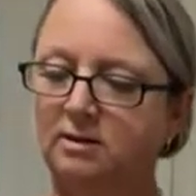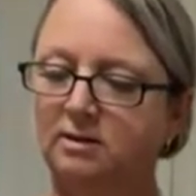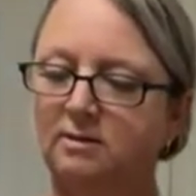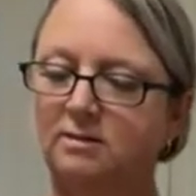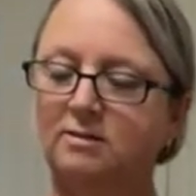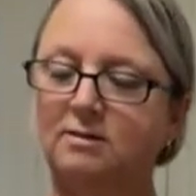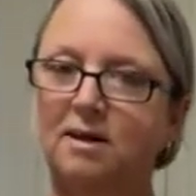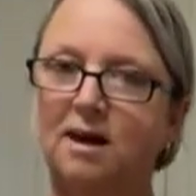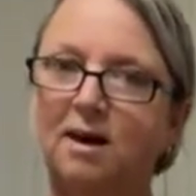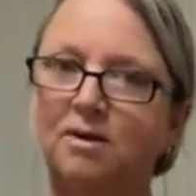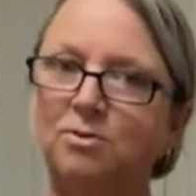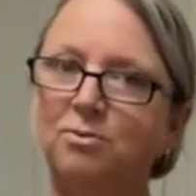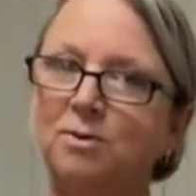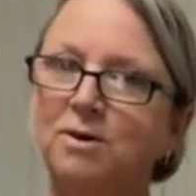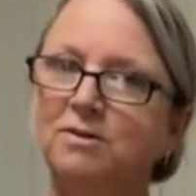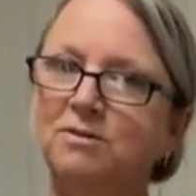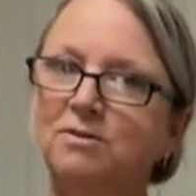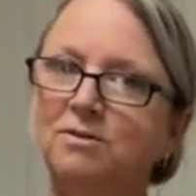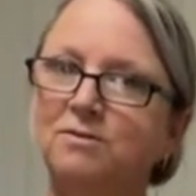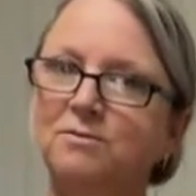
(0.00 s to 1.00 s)

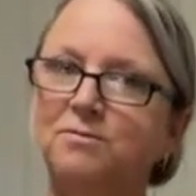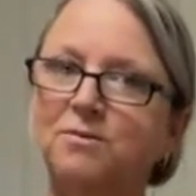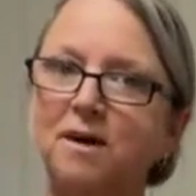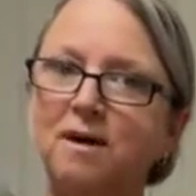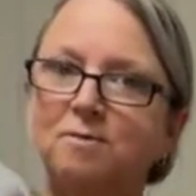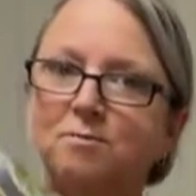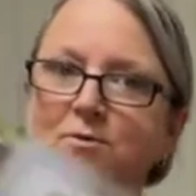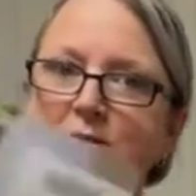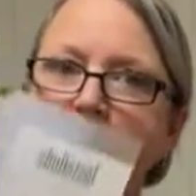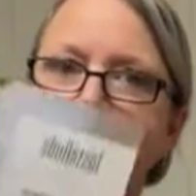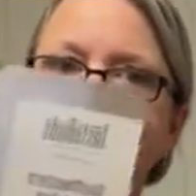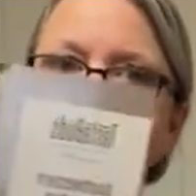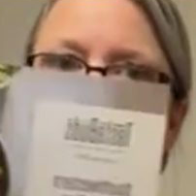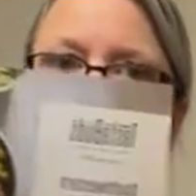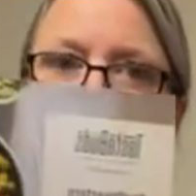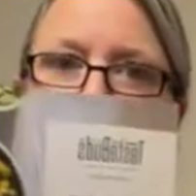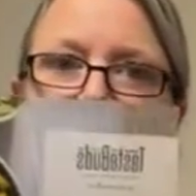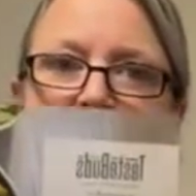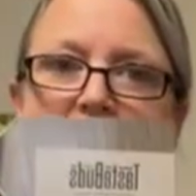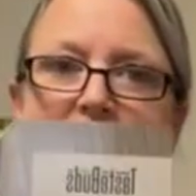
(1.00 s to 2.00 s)
Southwestern fried rice.
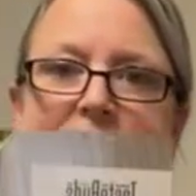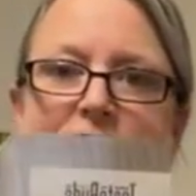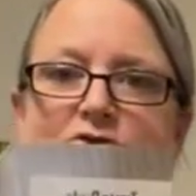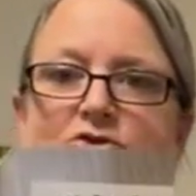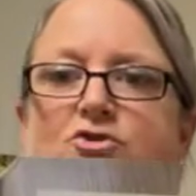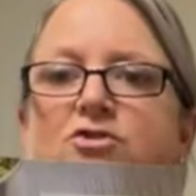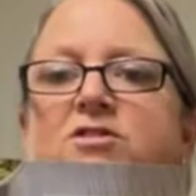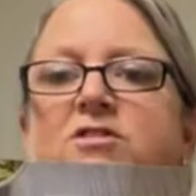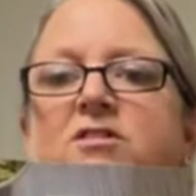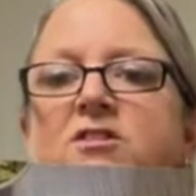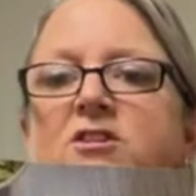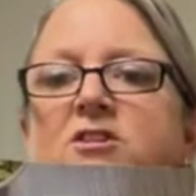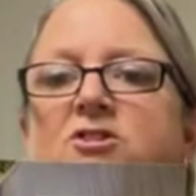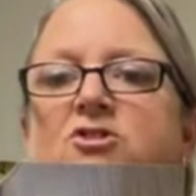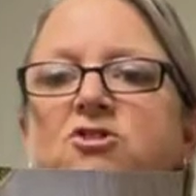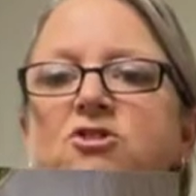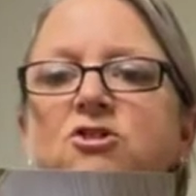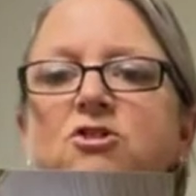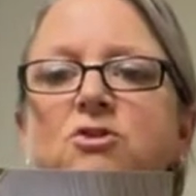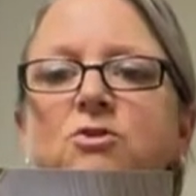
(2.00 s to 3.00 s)
That's interesting
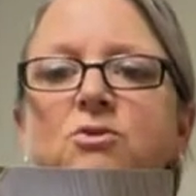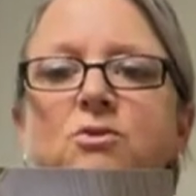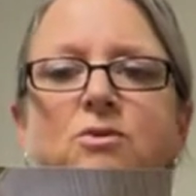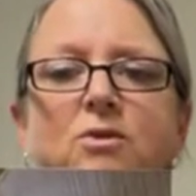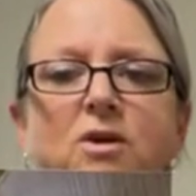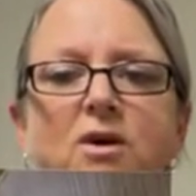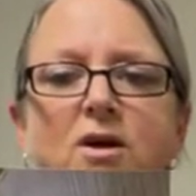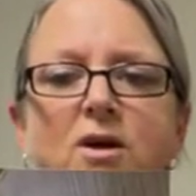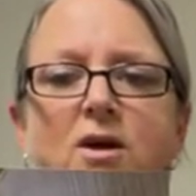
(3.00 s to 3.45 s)
too.